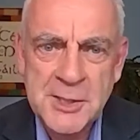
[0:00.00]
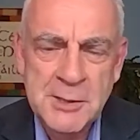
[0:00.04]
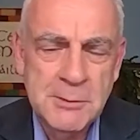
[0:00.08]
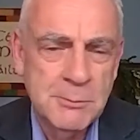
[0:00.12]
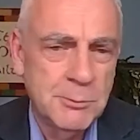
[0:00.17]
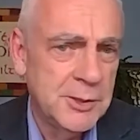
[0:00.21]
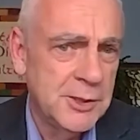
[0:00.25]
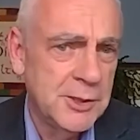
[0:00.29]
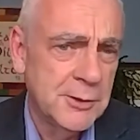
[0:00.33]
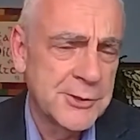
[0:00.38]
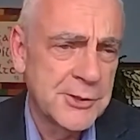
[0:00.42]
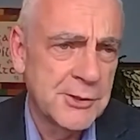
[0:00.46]

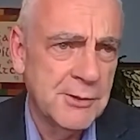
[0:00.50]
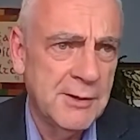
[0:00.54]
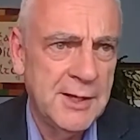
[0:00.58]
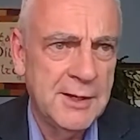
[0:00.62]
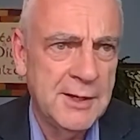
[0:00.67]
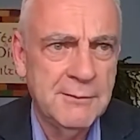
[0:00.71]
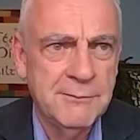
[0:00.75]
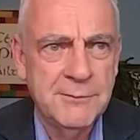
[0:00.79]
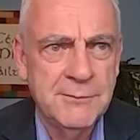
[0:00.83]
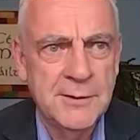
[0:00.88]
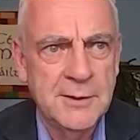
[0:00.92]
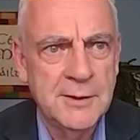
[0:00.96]
We also
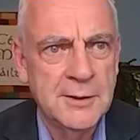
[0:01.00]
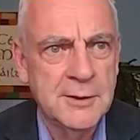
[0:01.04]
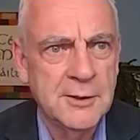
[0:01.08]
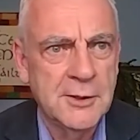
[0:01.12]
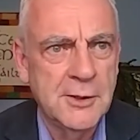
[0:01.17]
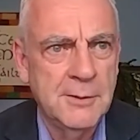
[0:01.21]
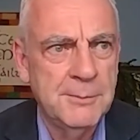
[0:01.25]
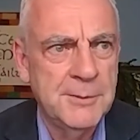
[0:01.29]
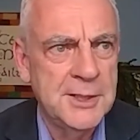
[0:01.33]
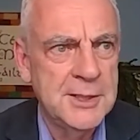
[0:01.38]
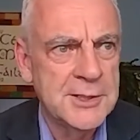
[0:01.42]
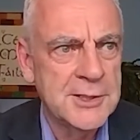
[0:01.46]
have uh,
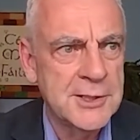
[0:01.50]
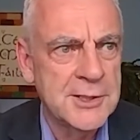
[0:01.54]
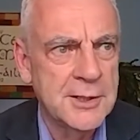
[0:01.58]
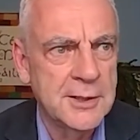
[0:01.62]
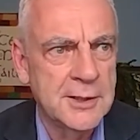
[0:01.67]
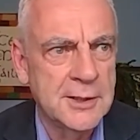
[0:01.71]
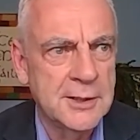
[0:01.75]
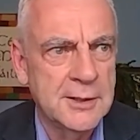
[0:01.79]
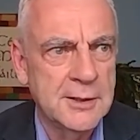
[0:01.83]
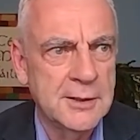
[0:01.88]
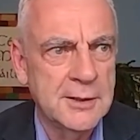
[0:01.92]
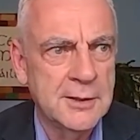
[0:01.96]
companies
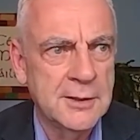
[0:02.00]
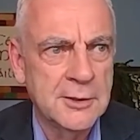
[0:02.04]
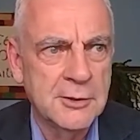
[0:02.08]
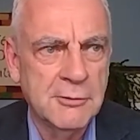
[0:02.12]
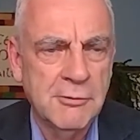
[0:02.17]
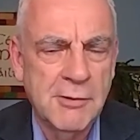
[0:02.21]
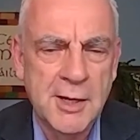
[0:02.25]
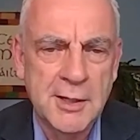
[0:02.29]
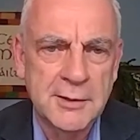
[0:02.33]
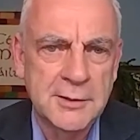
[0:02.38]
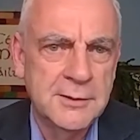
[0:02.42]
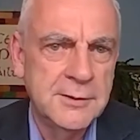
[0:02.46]
like uh,
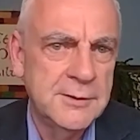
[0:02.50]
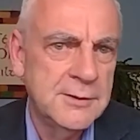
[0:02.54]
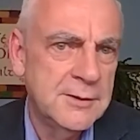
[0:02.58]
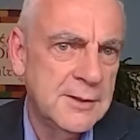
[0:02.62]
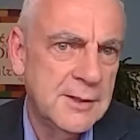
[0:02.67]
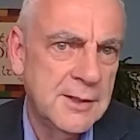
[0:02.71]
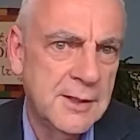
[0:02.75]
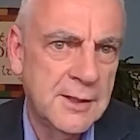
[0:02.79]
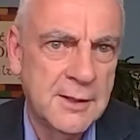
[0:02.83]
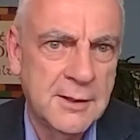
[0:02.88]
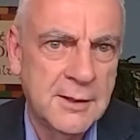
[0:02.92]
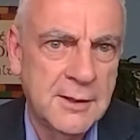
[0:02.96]
Kraken,
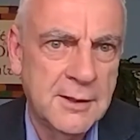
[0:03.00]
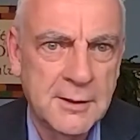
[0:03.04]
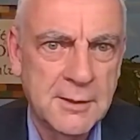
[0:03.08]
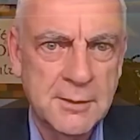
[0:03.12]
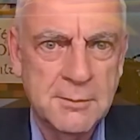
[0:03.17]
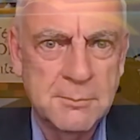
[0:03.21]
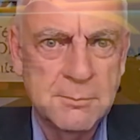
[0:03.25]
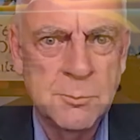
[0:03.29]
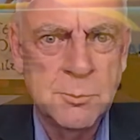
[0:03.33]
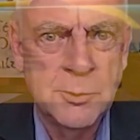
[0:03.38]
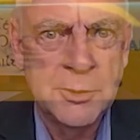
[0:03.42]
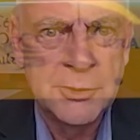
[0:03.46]

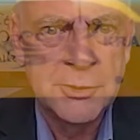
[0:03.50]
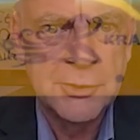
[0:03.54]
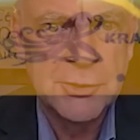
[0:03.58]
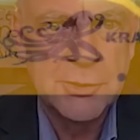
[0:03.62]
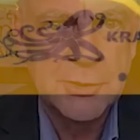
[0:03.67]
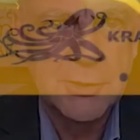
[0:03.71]
um, which